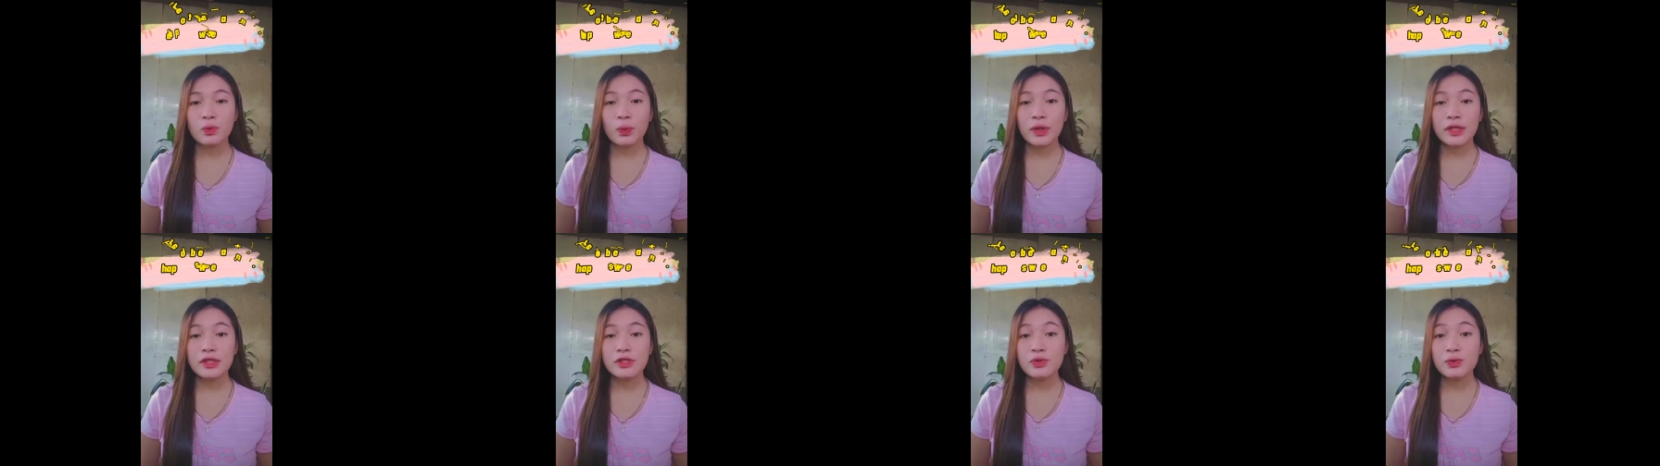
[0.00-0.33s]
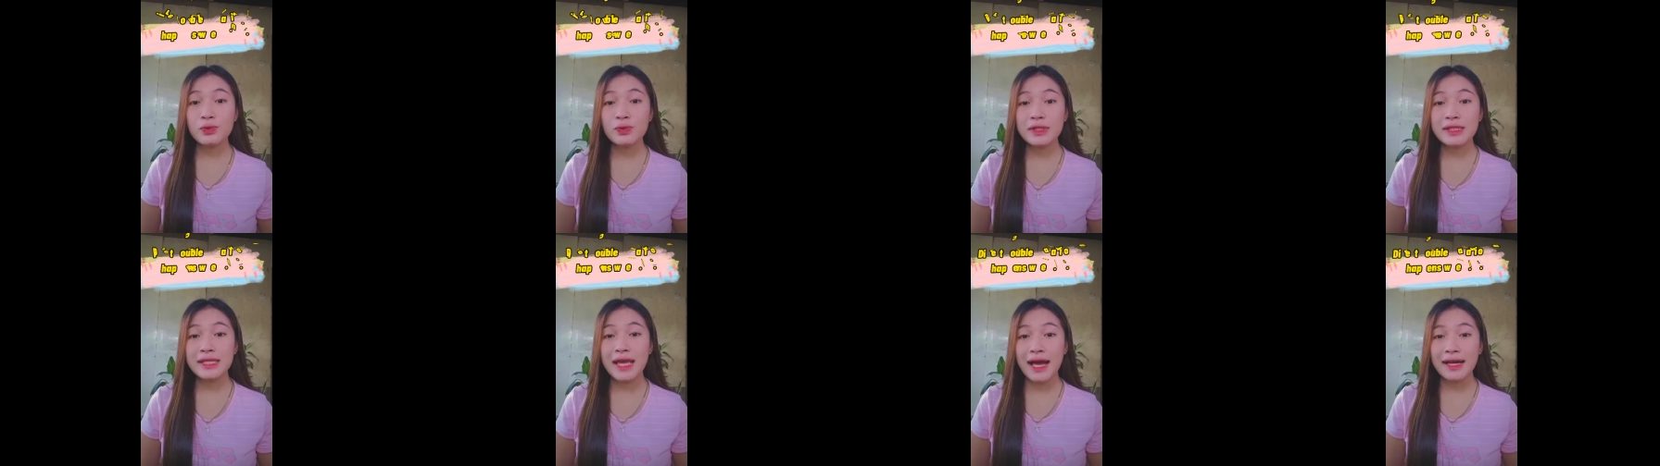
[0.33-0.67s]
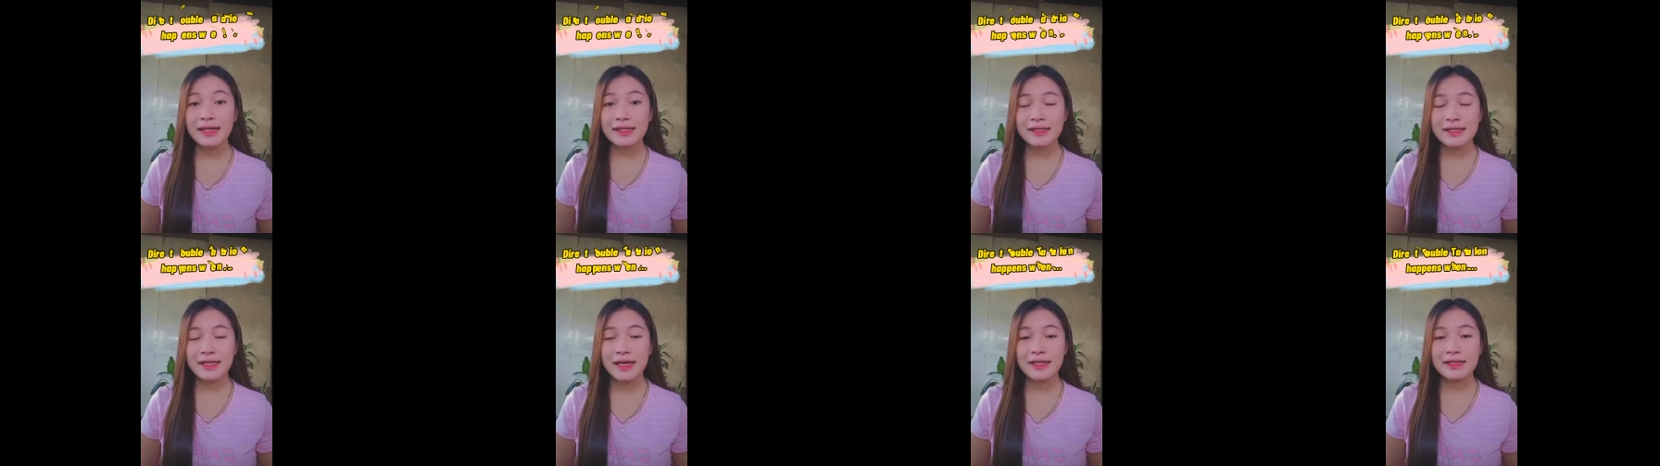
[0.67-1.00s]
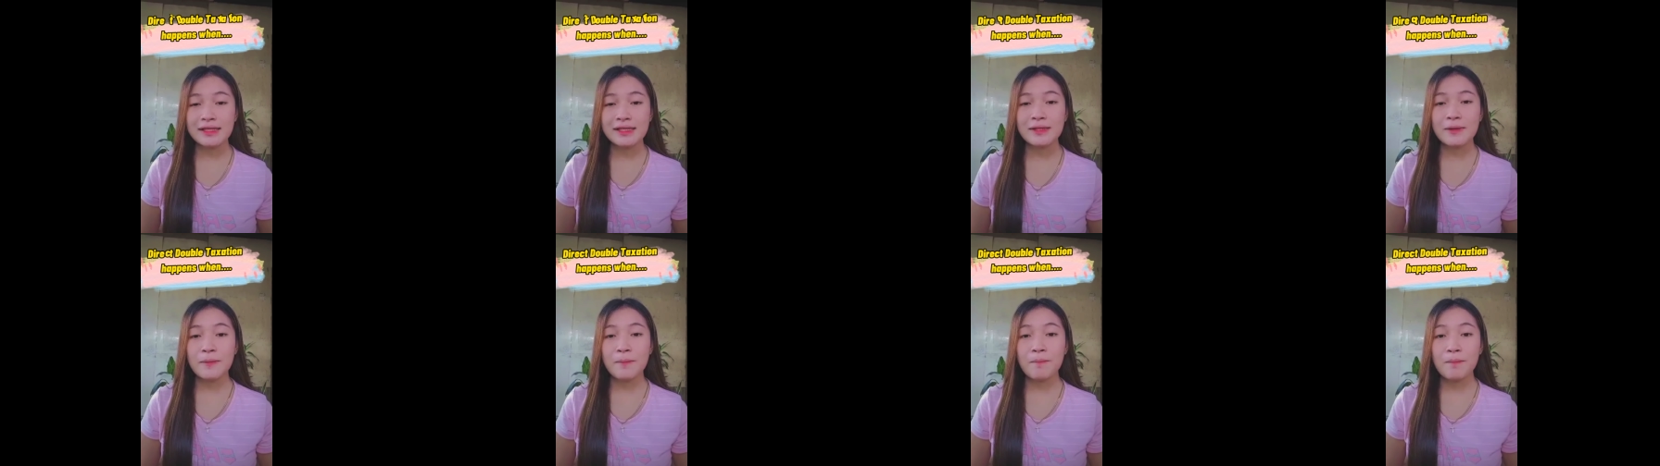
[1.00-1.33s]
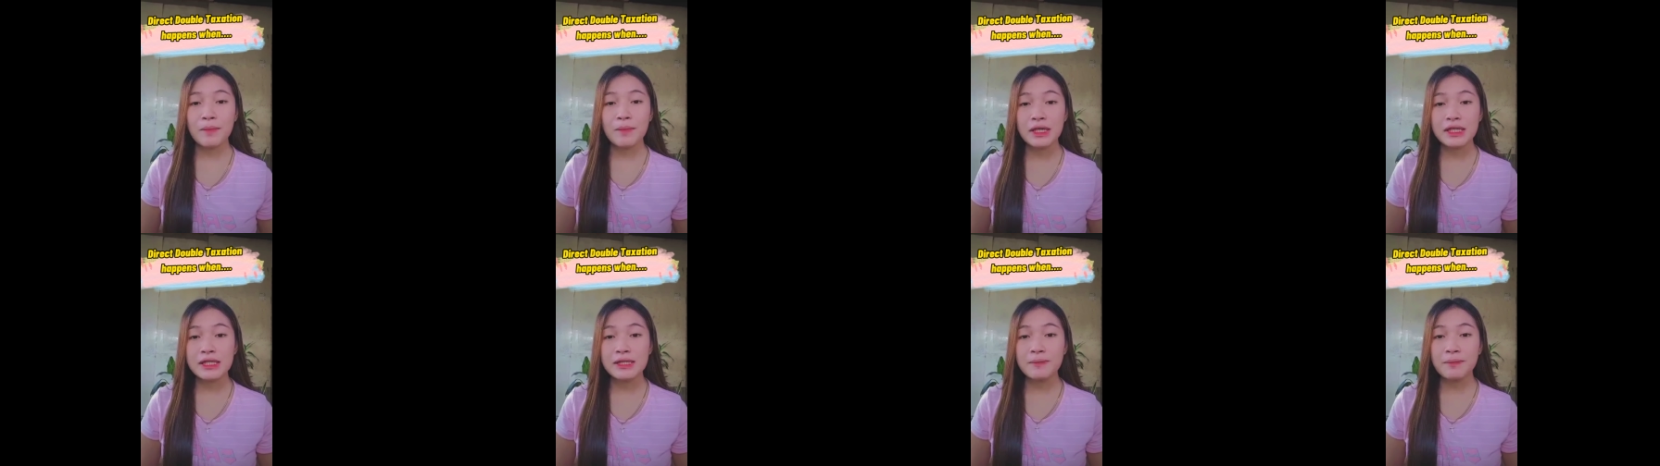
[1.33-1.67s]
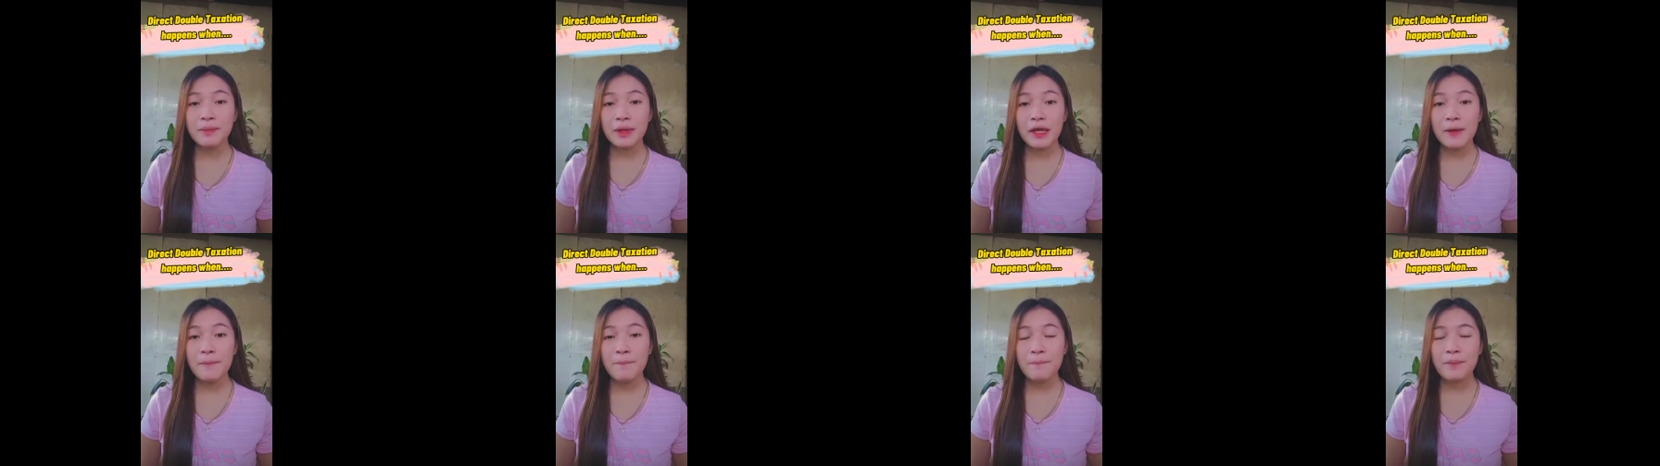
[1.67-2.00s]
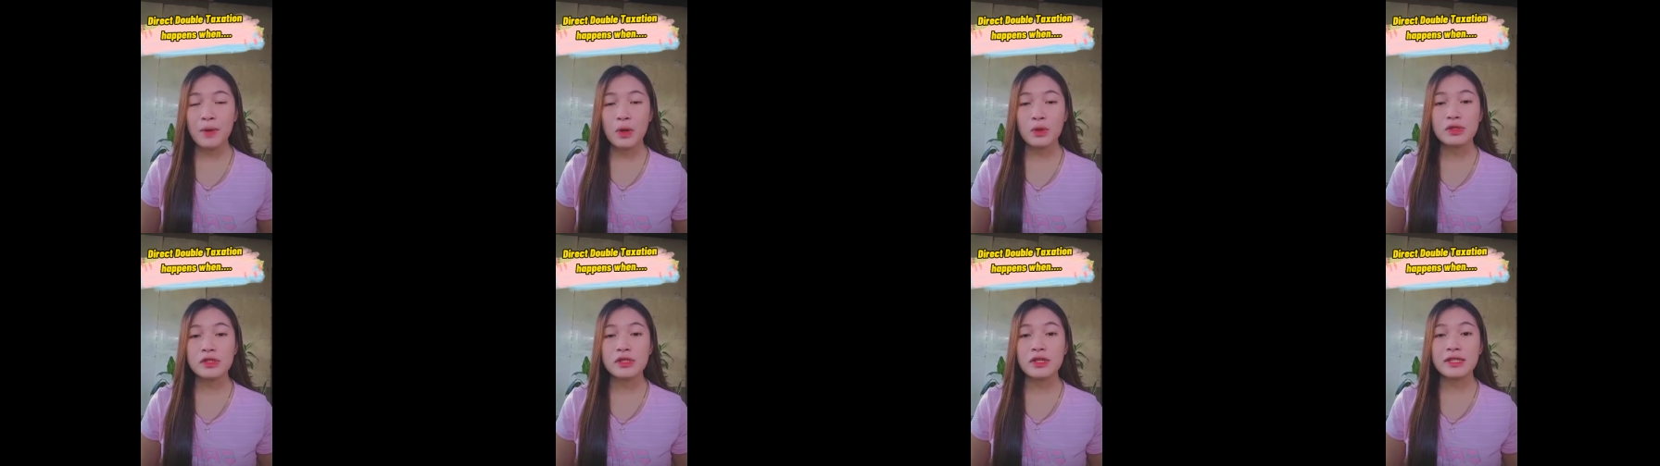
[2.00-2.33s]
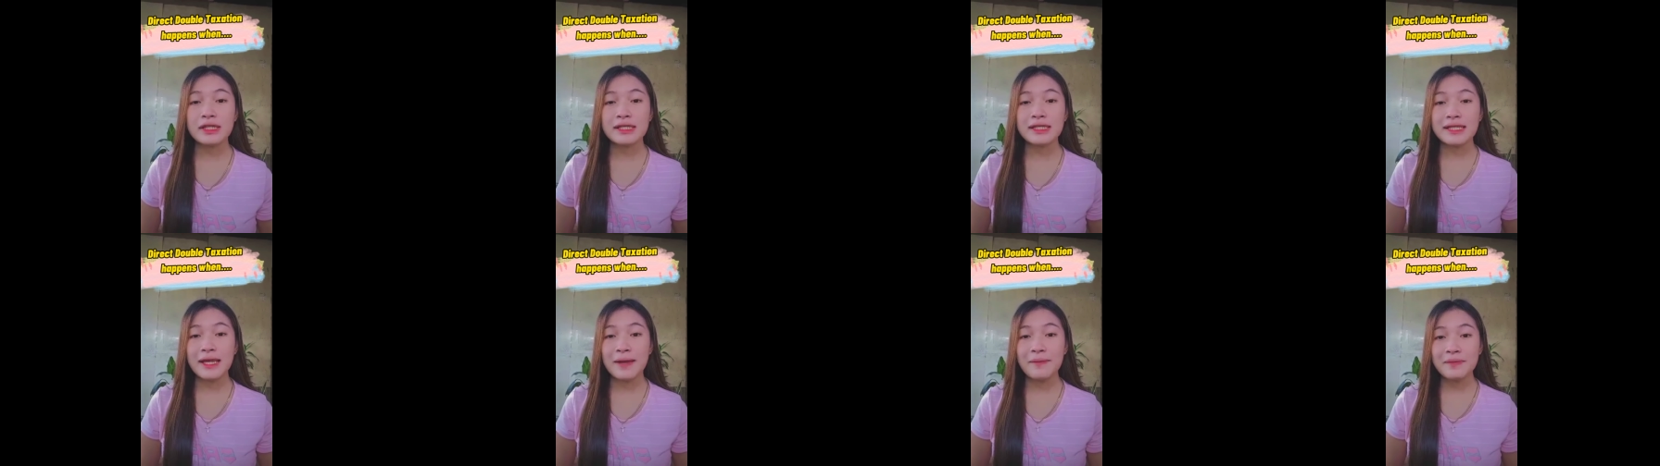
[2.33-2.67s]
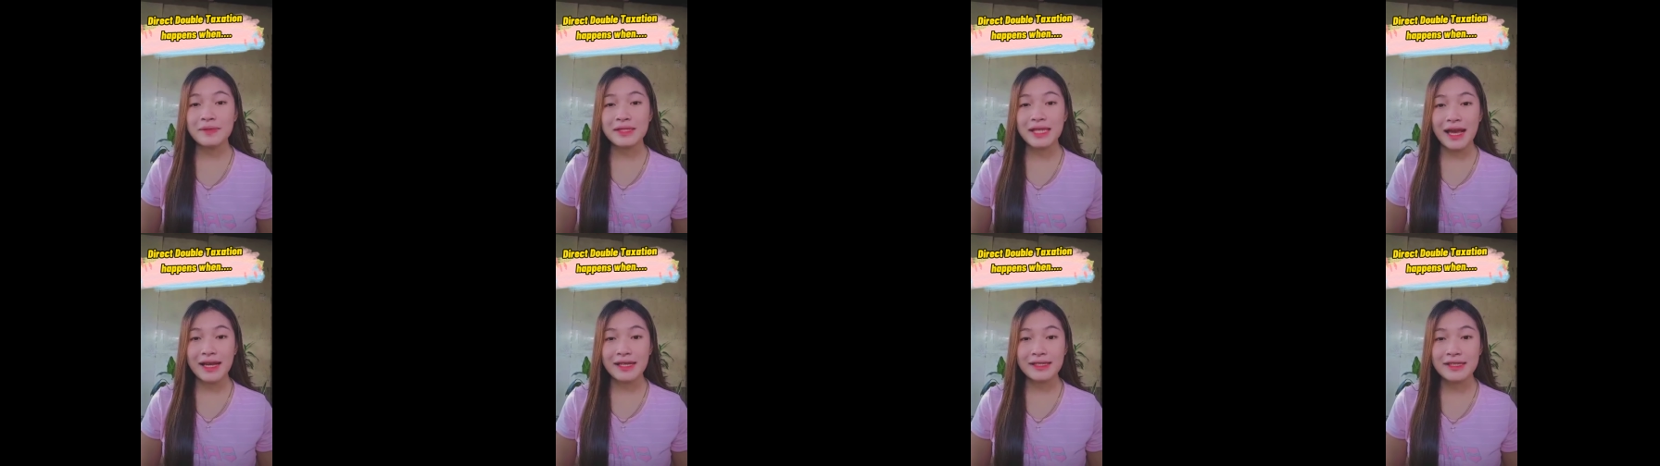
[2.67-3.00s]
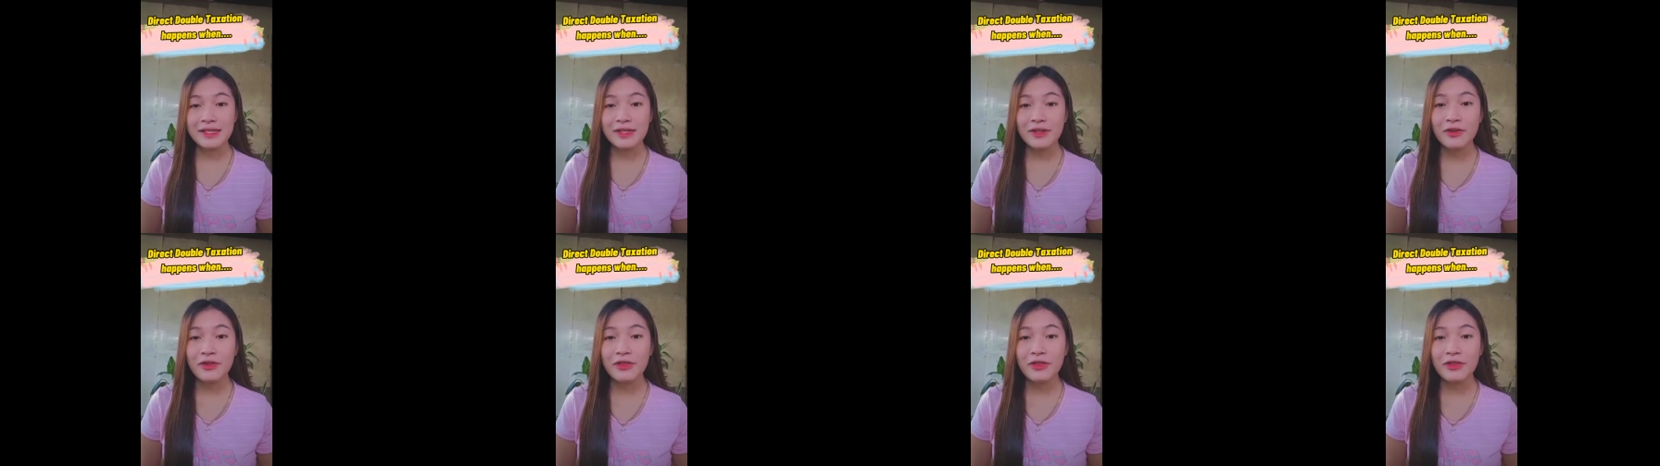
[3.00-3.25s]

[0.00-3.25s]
when two taxes must be imposed on the same taxing